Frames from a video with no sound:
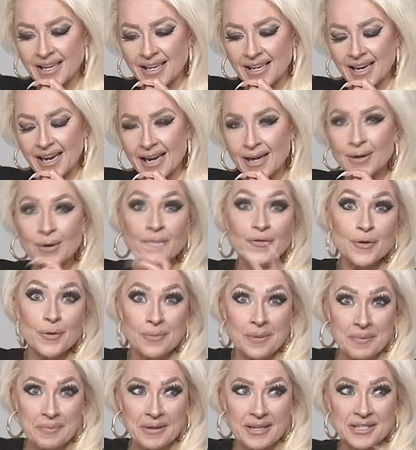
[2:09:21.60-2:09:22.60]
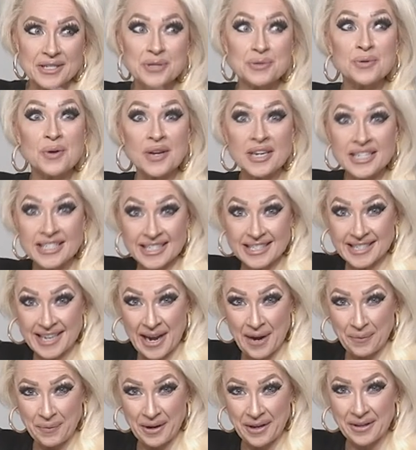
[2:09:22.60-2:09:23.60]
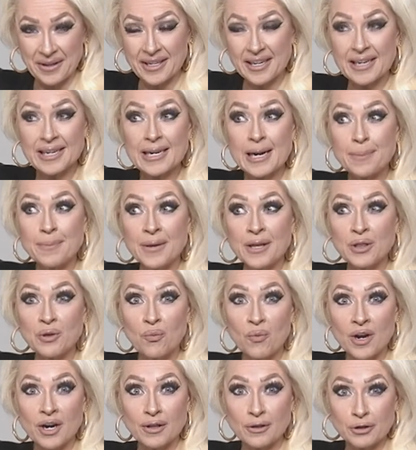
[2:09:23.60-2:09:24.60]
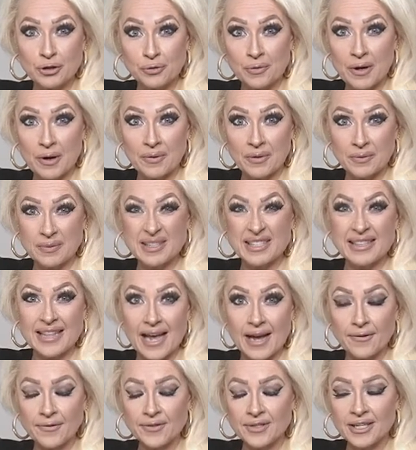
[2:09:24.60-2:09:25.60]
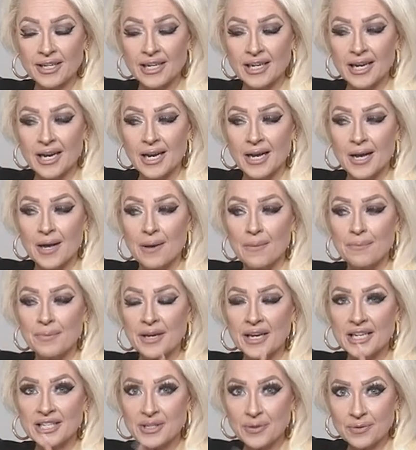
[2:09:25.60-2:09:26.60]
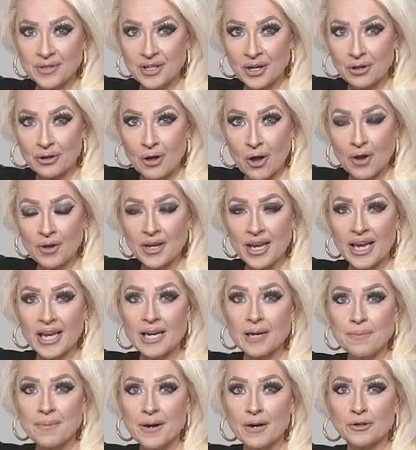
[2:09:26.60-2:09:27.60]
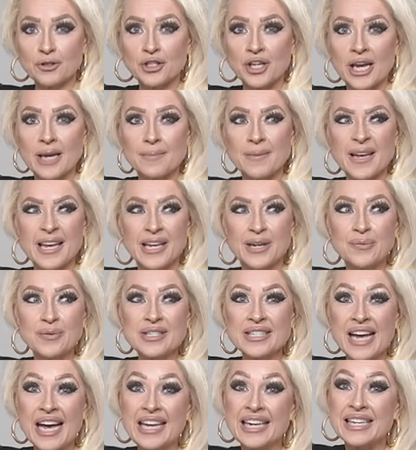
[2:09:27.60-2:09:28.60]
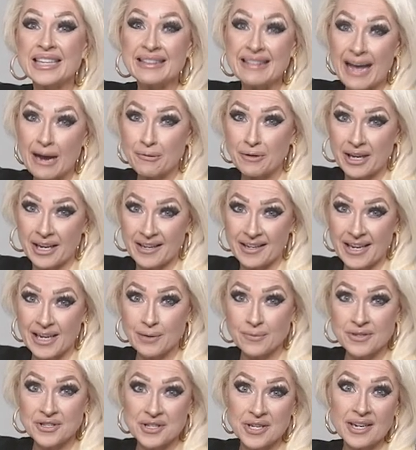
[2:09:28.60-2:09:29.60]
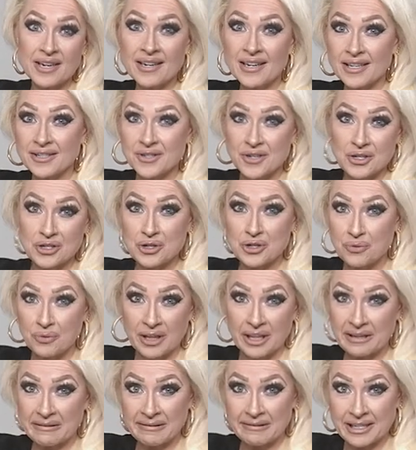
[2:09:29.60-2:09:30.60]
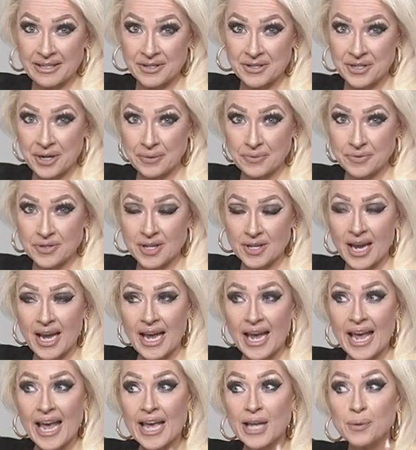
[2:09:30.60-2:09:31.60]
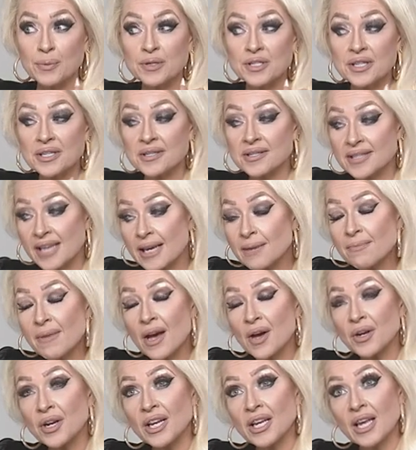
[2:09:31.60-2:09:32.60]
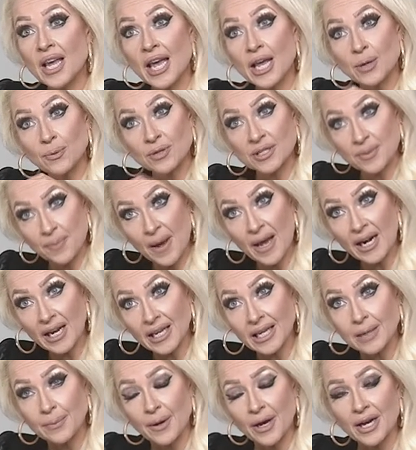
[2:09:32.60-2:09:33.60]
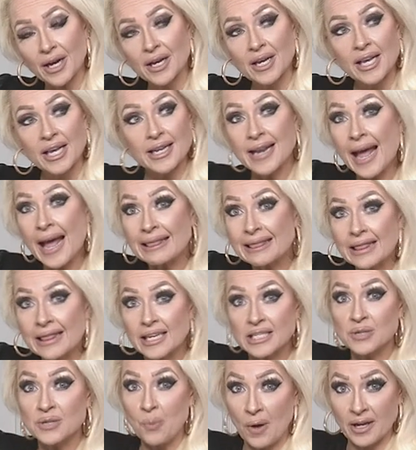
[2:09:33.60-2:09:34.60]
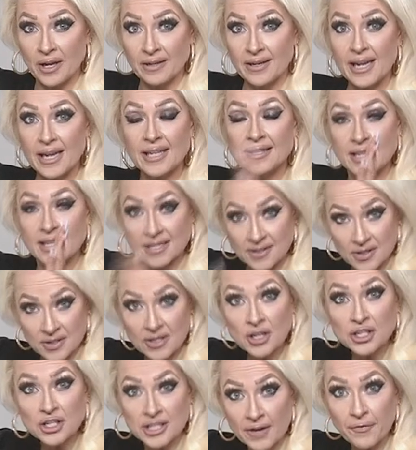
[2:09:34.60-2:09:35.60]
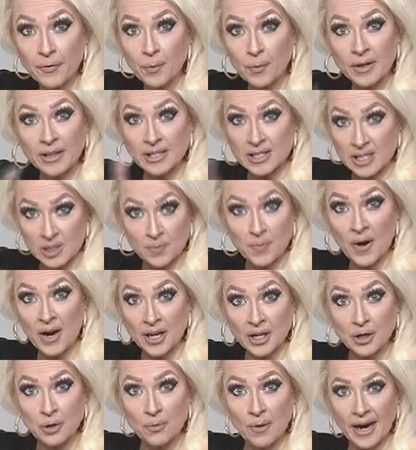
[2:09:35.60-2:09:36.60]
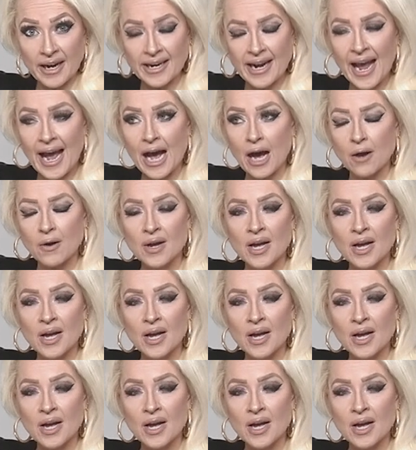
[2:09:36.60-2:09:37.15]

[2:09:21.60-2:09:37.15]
I don't know if you remember this. It was on a discount reel. It ended up being the one on the trio that was left, because it was an elongated pear shape and it was kind of cloudy, and it was sitting next to two really clean stones. And it was the same mounting, and it was a Paraíba. Not this one. It, this is a different one. This is brand new right now.